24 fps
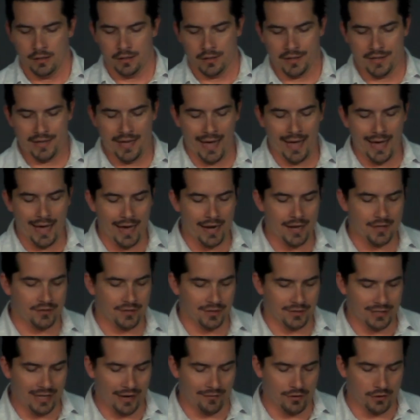Gad is the
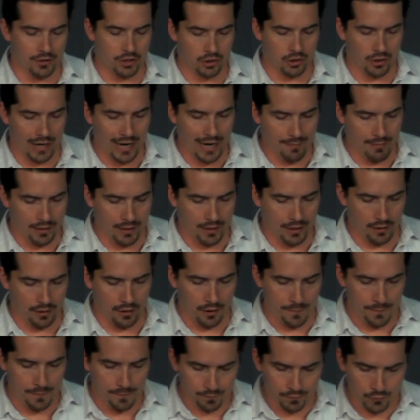seventh tribe
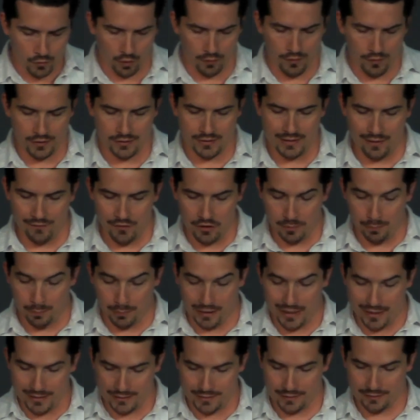here, or the seventh
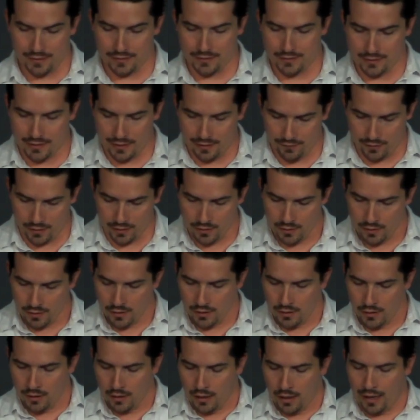blessing that's given.
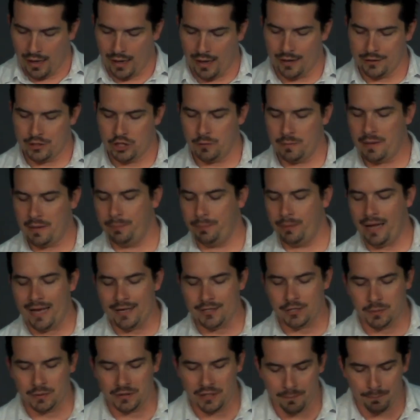To be
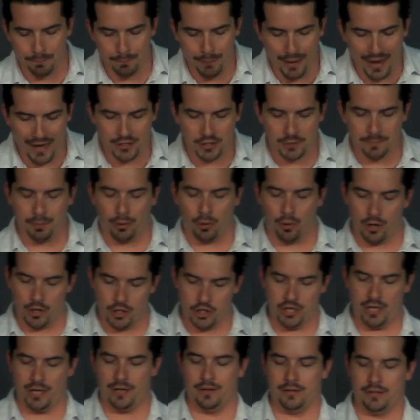blessed with the best
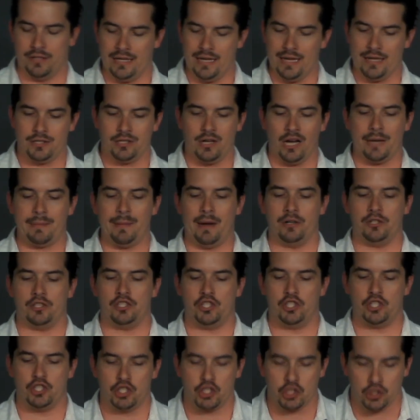portions. He's talking about
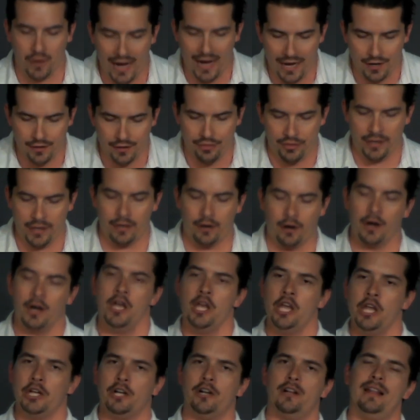strength here.
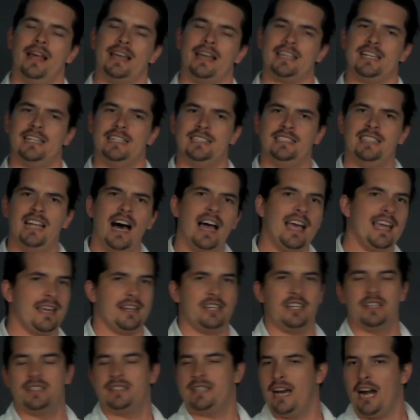You're like a lion.
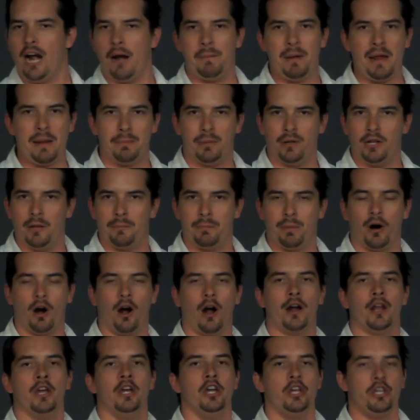You tear people
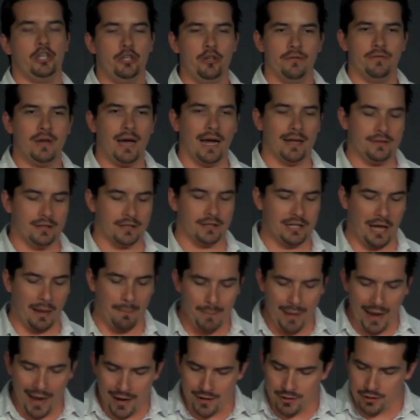apart. You've got the
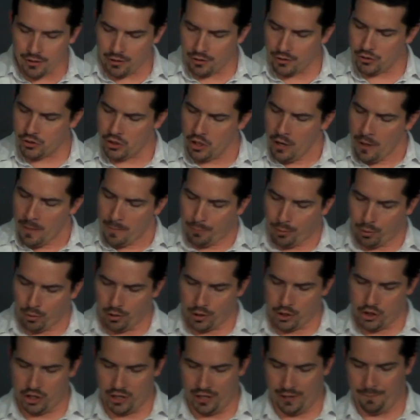commander's
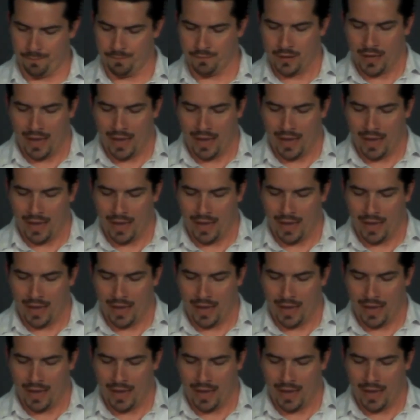portion.